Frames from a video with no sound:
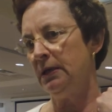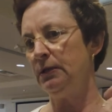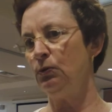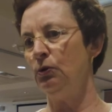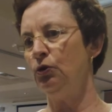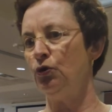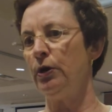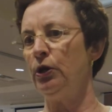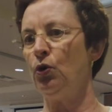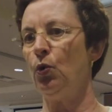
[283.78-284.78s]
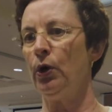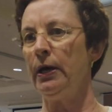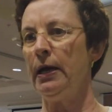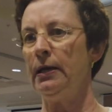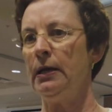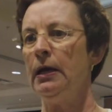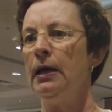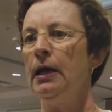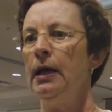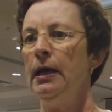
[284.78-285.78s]
is trying to coordinate
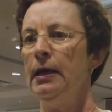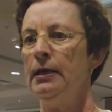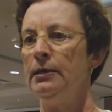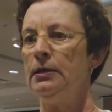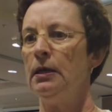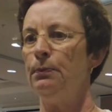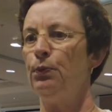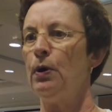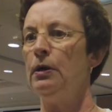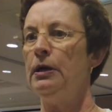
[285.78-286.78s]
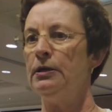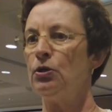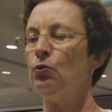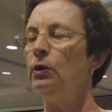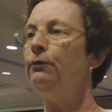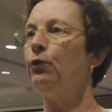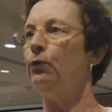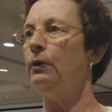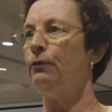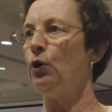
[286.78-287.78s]
is only for
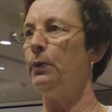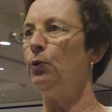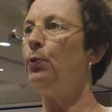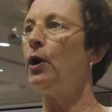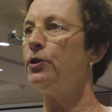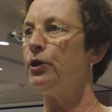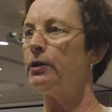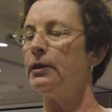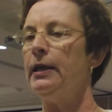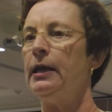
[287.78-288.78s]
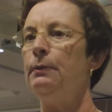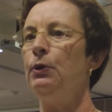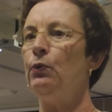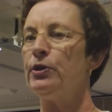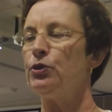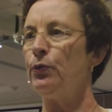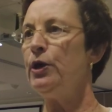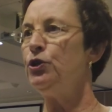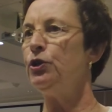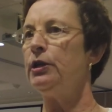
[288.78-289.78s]
environmental projects. And it can be
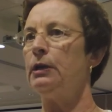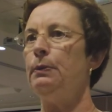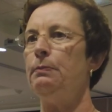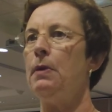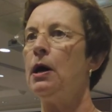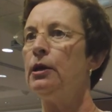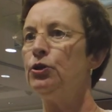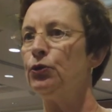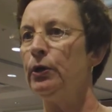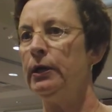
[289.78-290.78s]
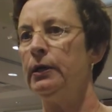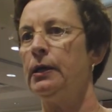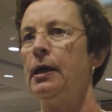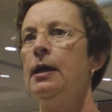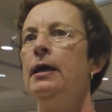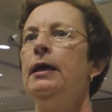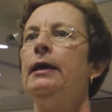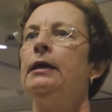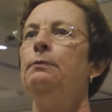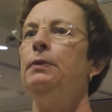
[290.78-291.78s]
restoration, it can be monitoring,
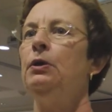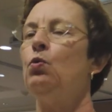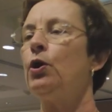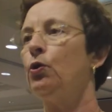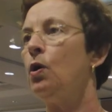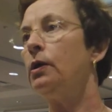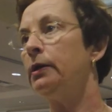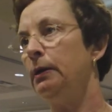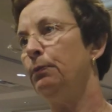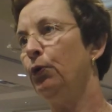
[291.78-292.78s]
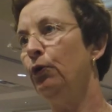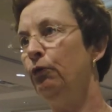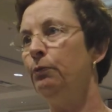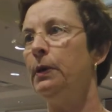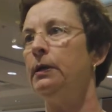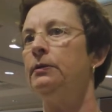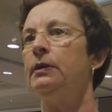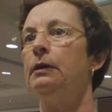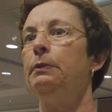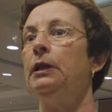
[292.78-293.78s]
it can be water quality improvements,
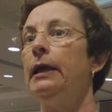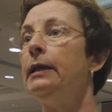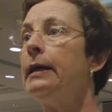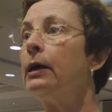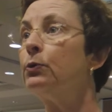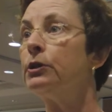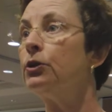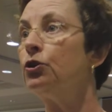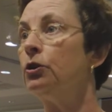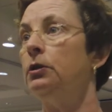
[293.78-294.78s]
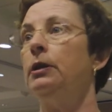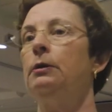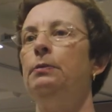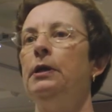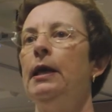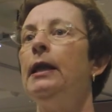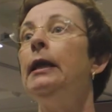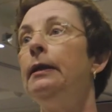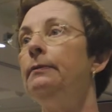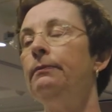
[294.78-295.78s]
it can be land acquisition, it
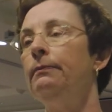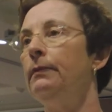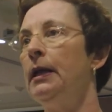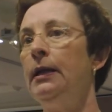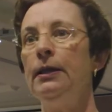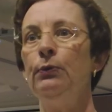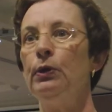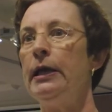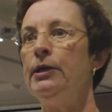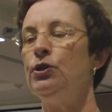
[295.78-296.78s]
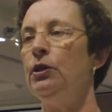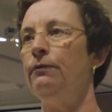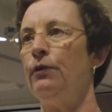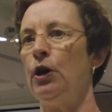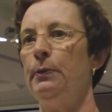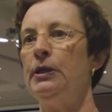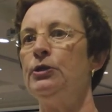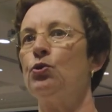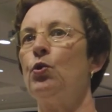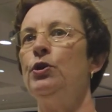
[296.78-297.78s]
can be anything related to the environment
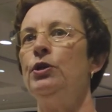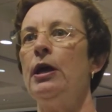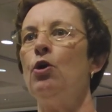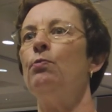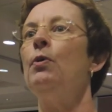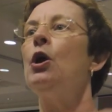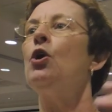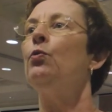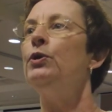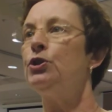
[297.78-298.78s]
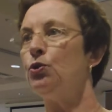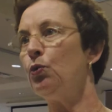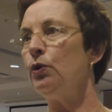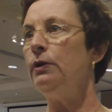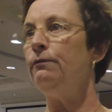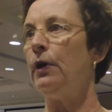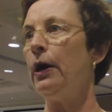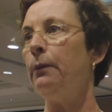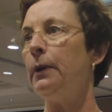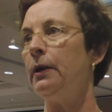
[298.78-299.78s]
that's going to help restore the
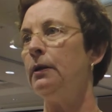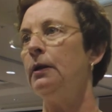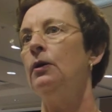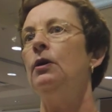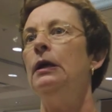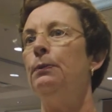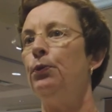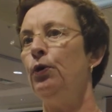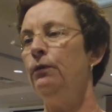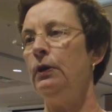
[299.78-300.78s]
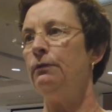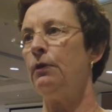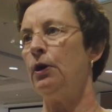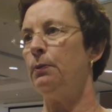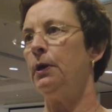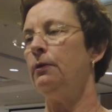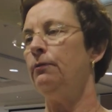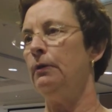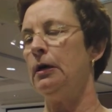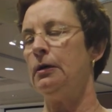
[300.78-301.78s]
environment improve the
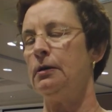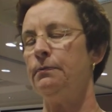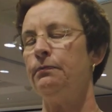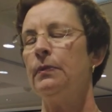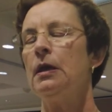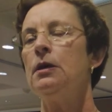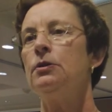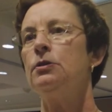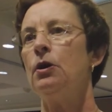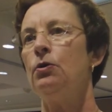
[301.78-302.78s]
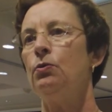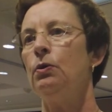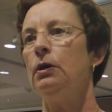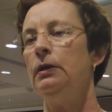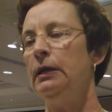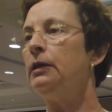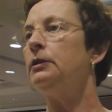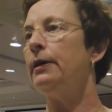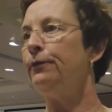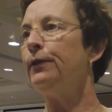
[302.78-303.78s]
environment. So
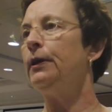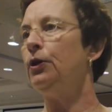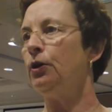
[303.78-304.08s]
it definitely